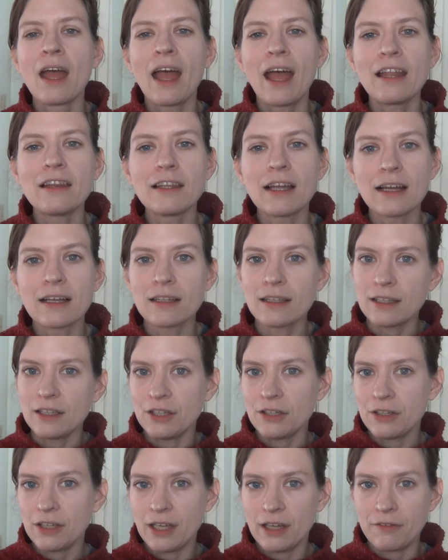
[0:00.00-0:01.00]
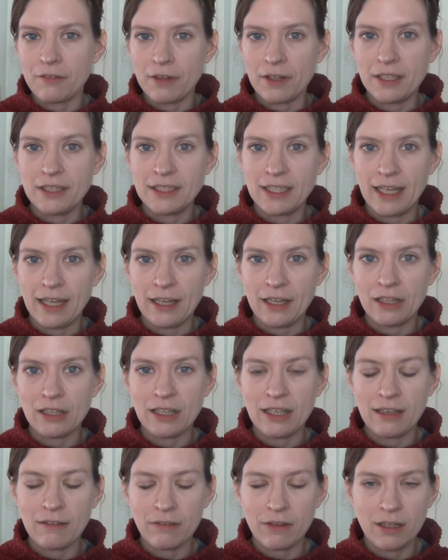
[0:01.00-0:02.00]
Luckily, you can't really tell.
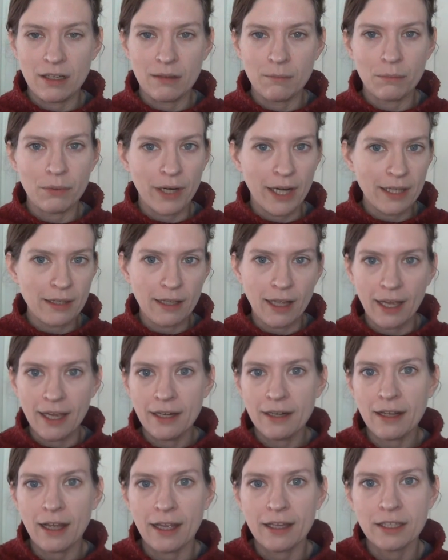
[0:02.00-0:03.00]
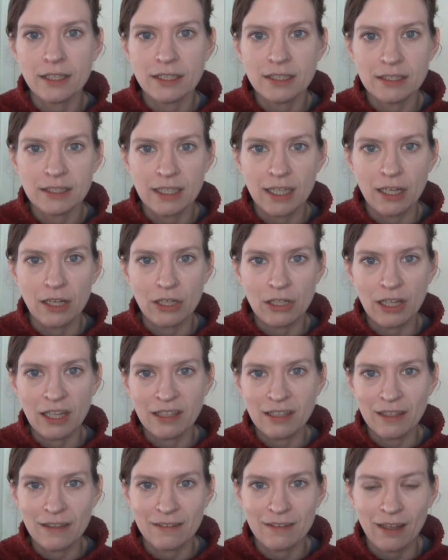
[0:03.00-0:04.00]
Even in bright light, I couldn't tell
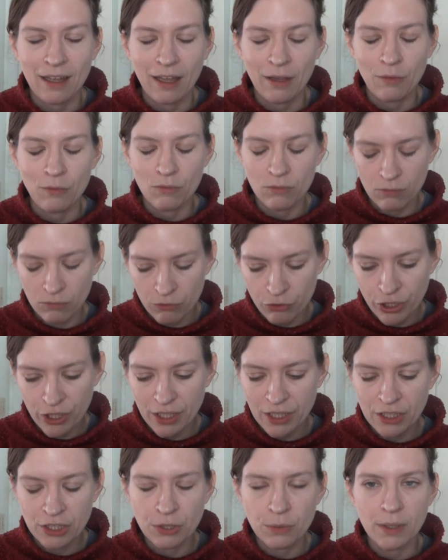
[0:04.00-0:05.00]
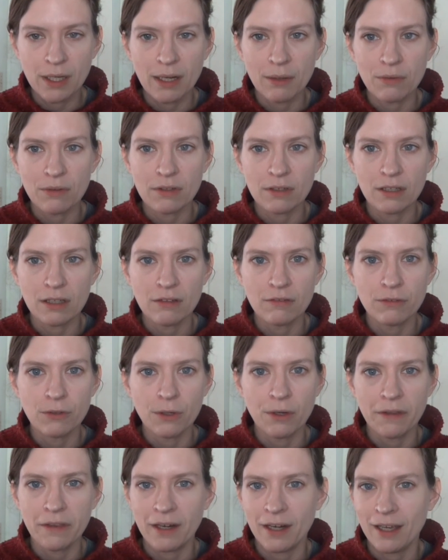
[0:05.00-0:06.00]
unless I really knew what I was looking
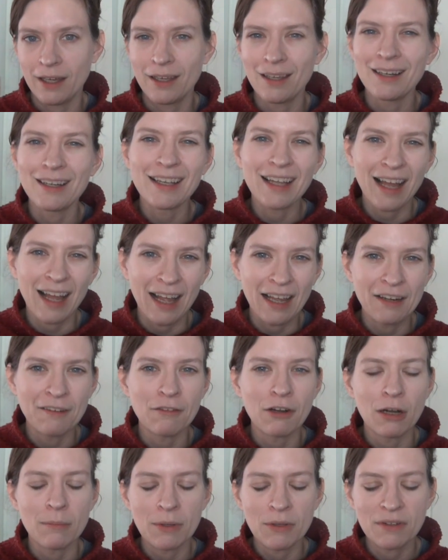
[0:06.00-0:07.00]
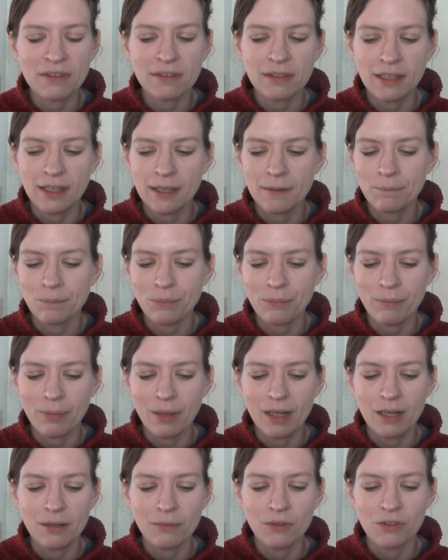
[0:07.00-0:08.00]
for. Then I could kind of almost see it,
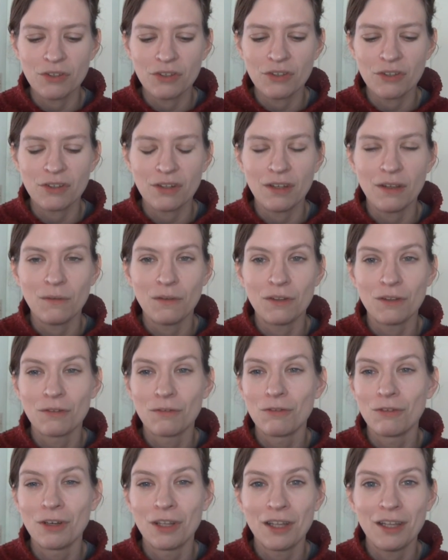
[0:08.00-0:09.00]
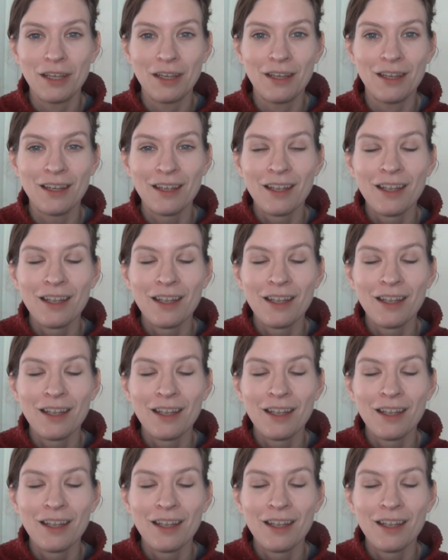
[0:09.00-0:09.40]
but it was a really,